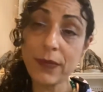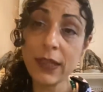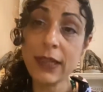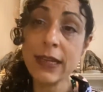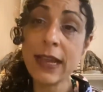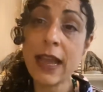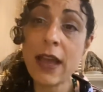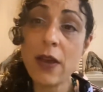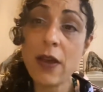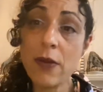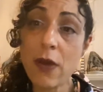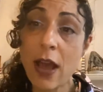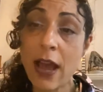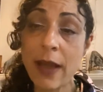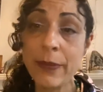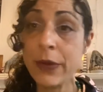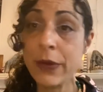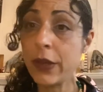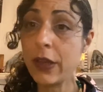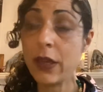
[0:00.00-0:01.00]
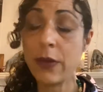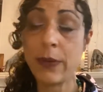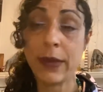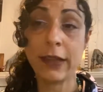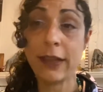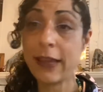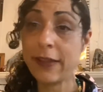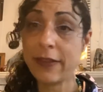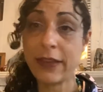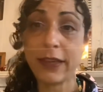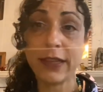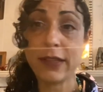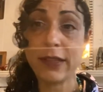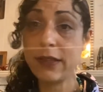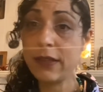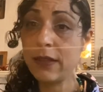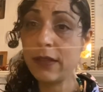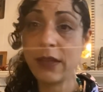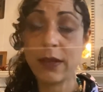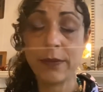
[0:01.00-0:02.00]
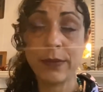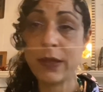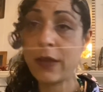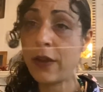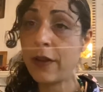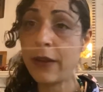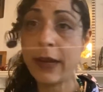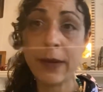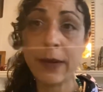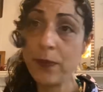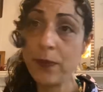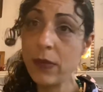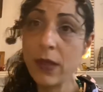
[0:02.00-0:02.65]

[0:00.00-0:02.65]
Now, I'm not going like this. I'm sorry.